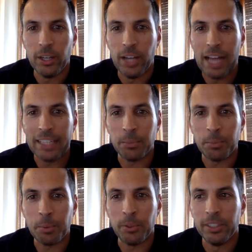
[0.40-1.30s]
I tell
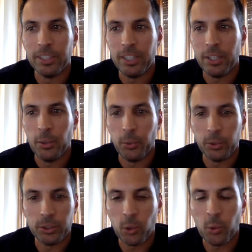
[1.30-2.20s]
people, we're
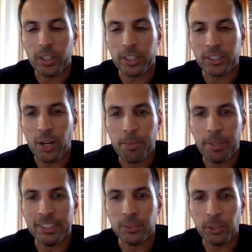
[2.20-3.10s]
so quick to start a
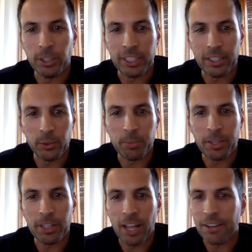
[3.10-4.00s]
business. We
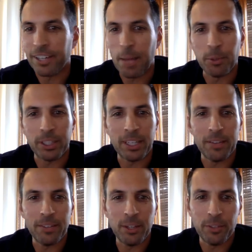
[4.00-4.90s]
spend a lot of time looking
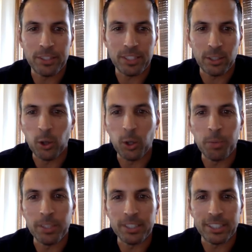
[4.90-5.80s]
at if it's a local
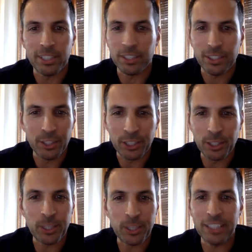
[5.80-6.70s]
business, they look at
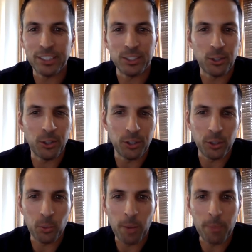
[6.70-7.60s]
location or
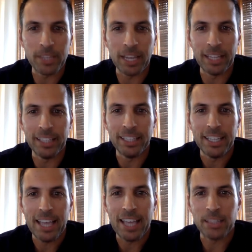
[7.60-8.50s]
their website,
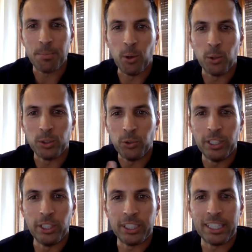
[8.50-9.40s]
as opposed to
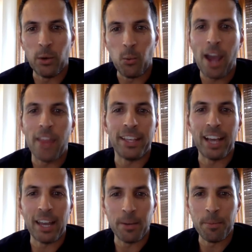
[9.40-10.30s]
really looking at why they
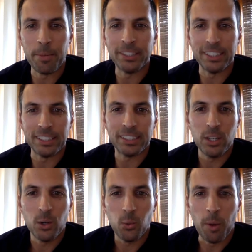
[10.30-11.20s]
got into business,
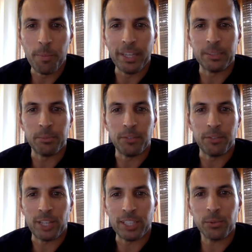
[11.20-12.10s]
what makes them
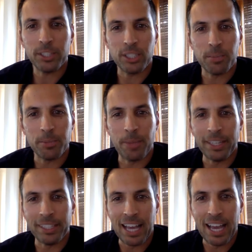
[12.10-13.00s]
different. So that's where they should be
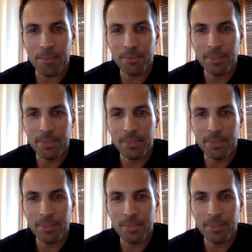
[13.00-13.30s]
spending time,